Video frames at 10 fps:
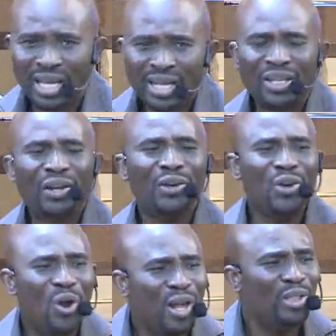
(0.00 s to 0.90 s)
The
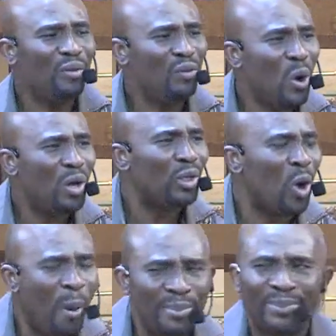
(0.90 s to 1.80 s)
knowledge of God
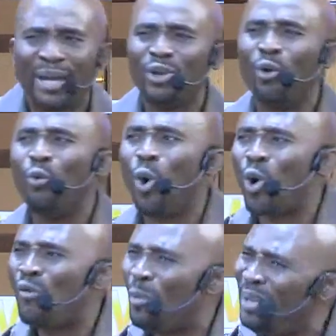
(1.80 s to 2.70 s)
comes by your walk
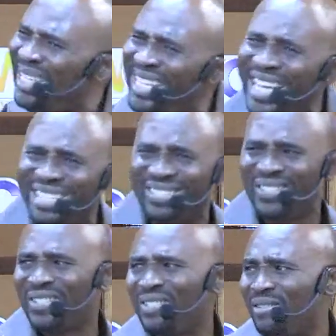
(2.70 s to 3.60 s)
of
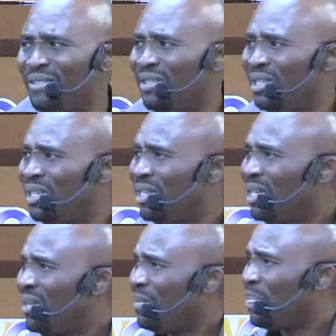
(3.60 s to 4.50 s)
obedience.
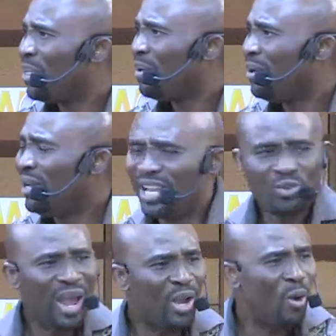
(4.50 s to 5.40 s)
That's
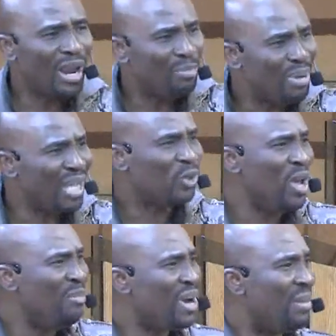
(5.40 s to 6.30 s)
why God appeared to
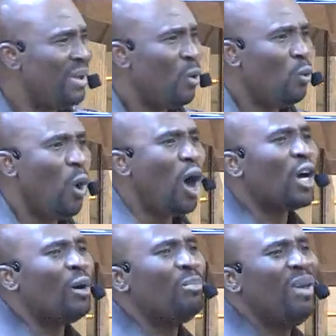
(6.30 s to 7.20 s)
Abraham.
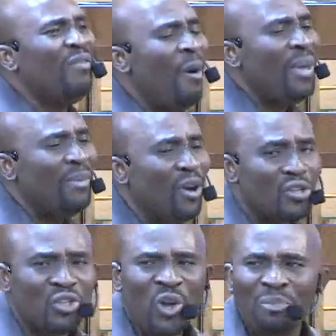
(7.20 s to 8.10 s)
Walk before me
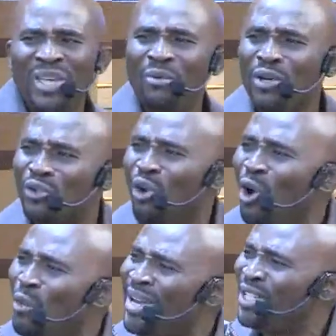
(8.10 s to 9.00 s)
because something was
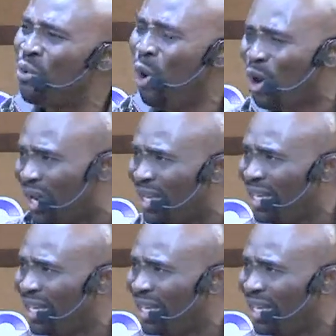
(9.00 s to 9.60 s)
wrong with his walk.